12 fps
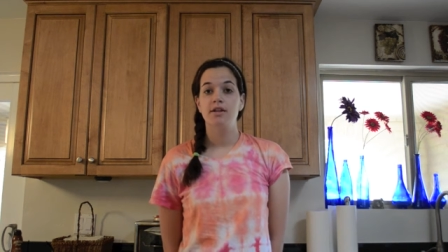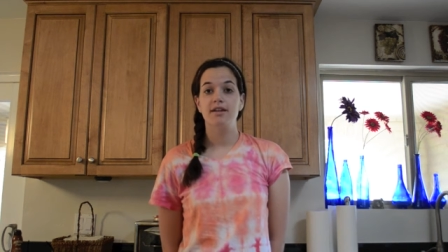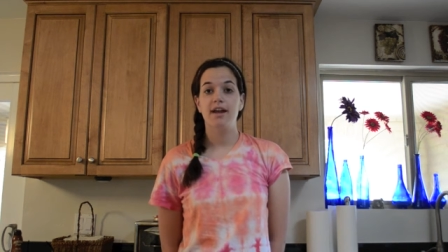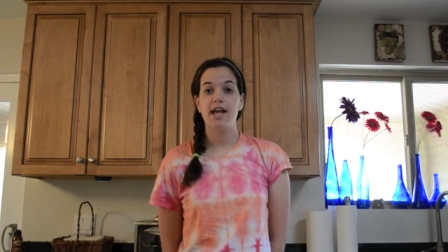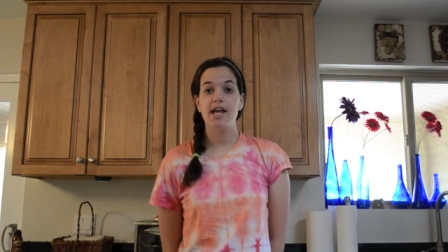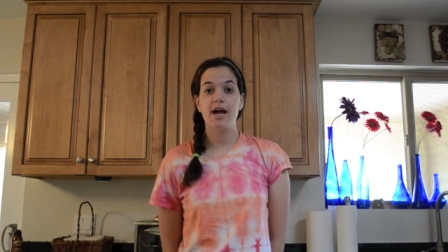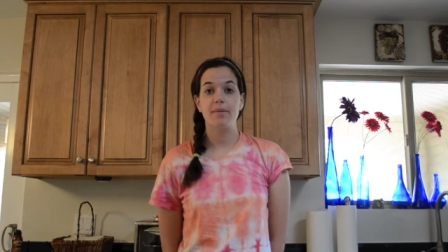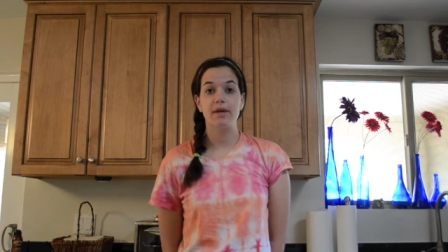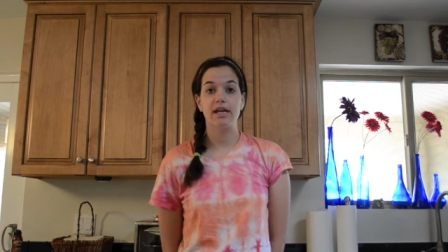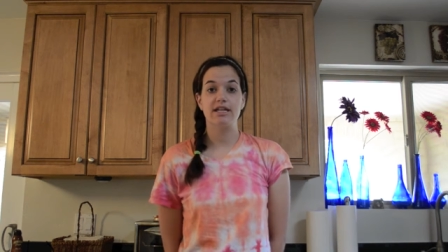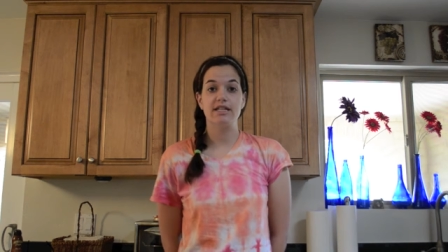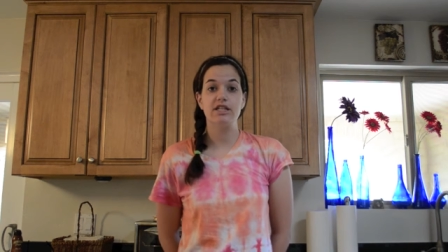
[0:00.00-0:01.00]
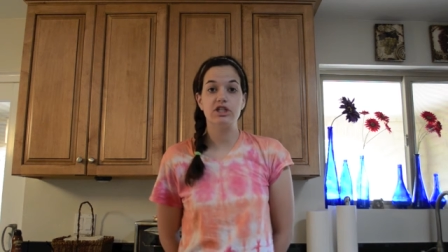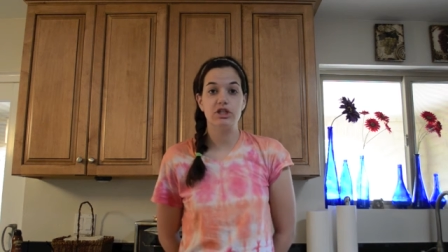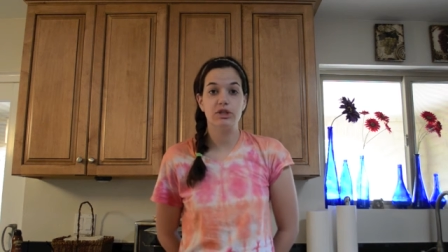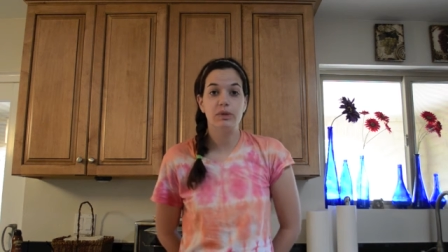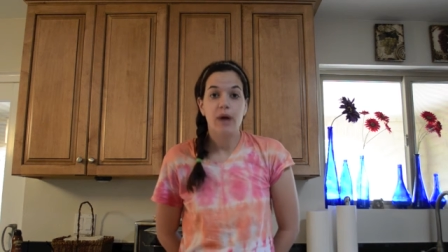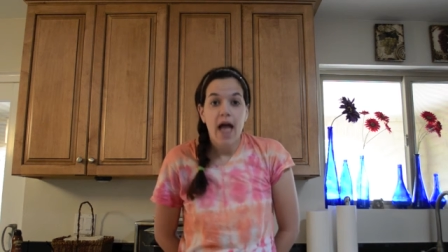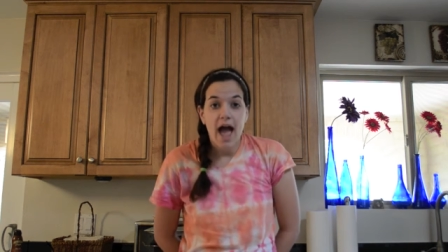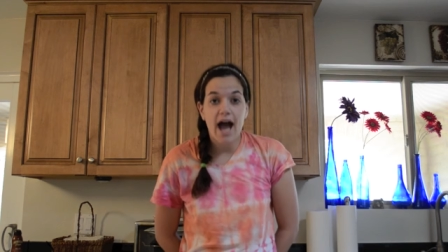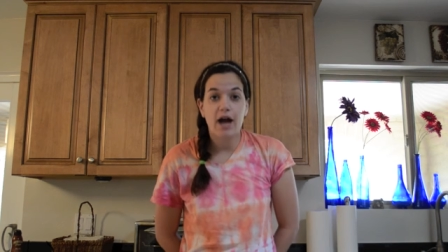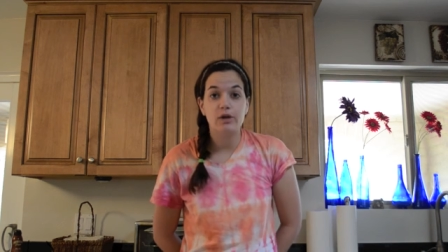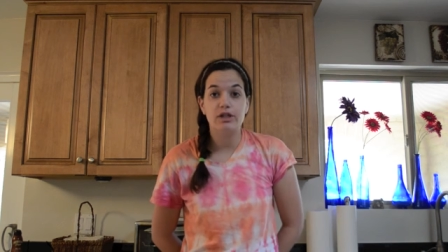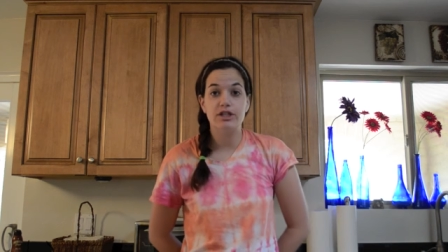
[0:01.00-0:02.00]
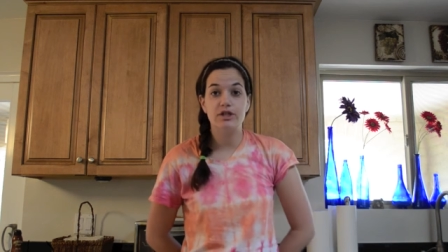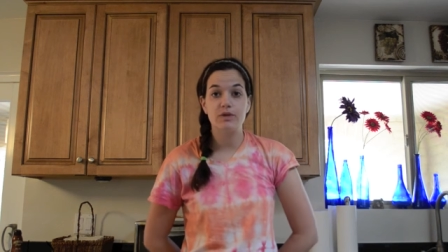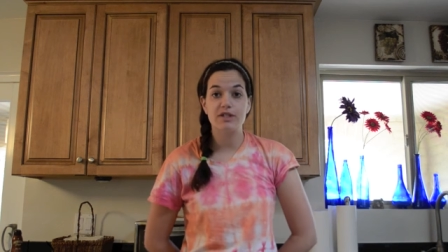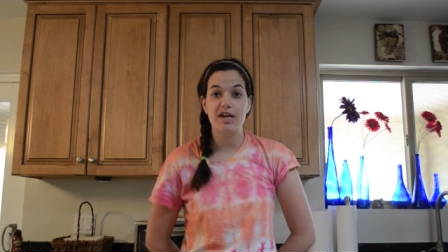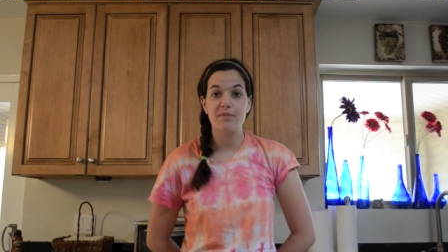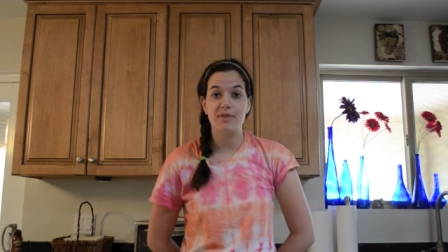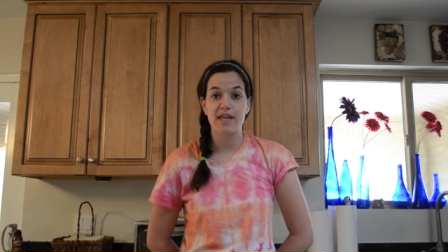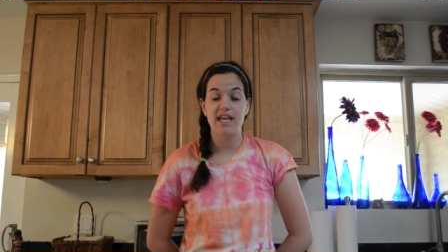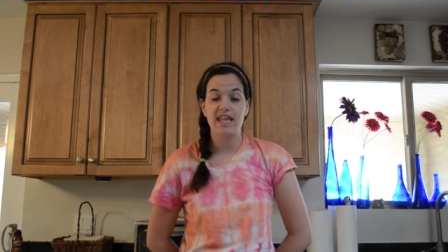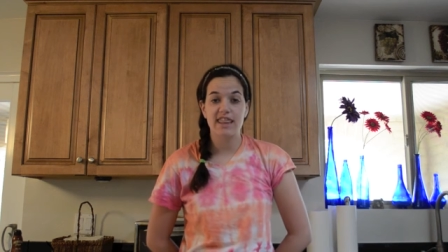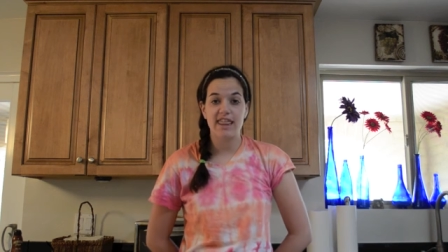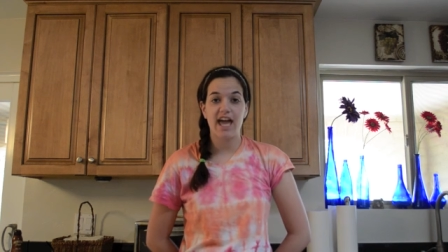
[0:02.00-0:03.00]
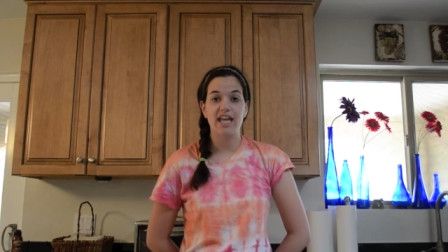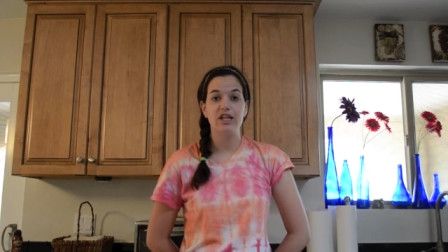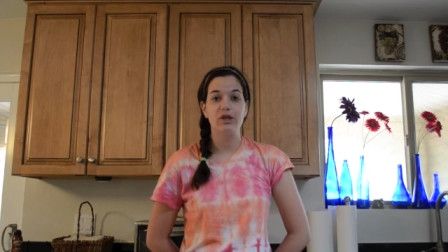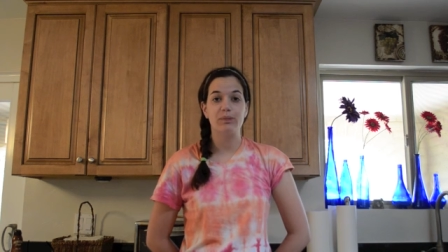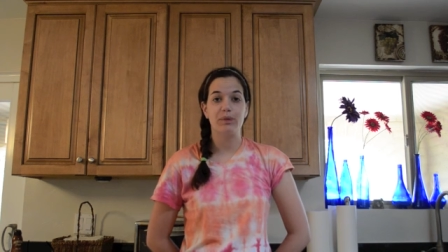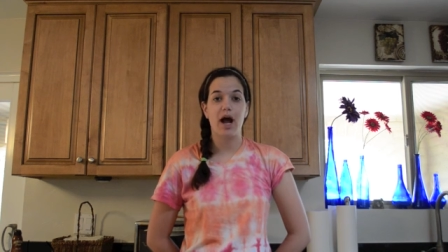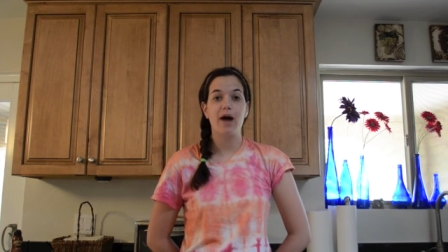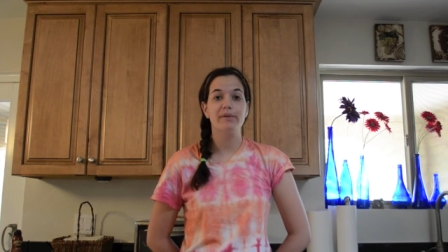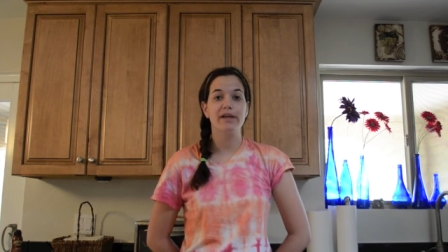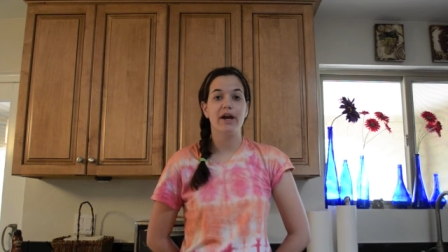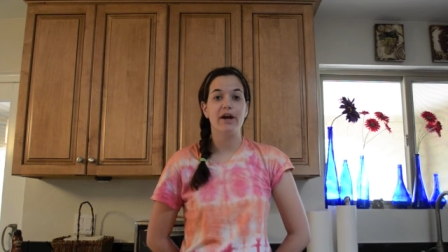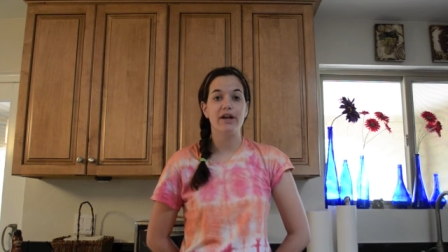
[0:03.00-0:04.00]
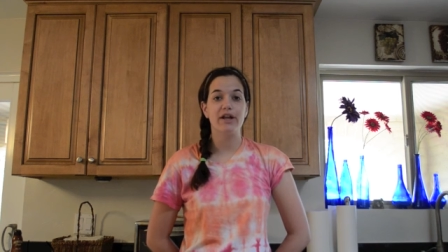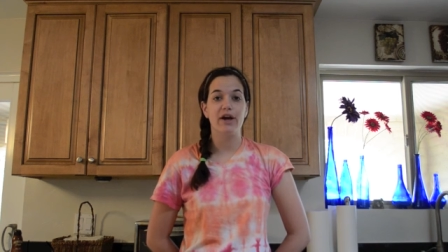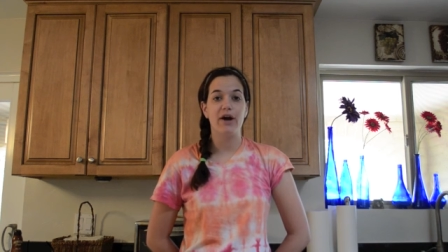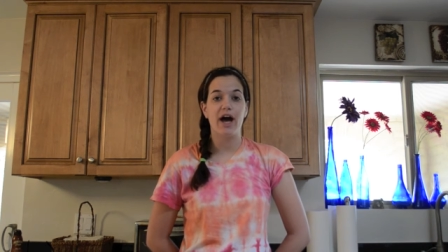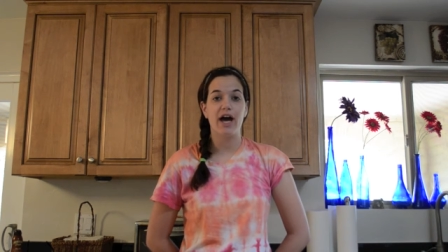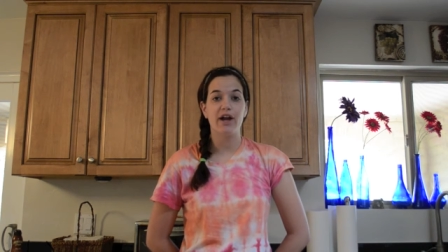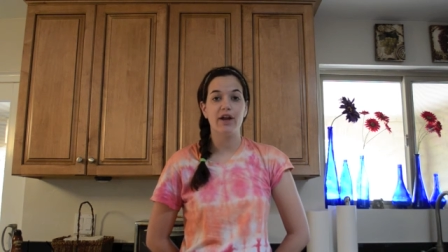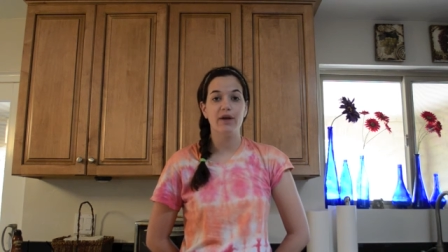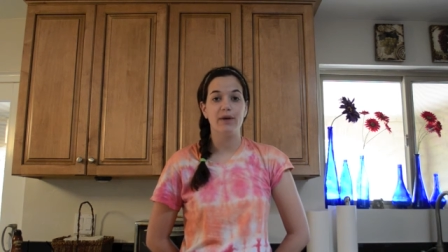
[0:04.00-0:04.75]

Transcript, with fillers: Today I'm going to teach you how to do something that you probably already know how to do.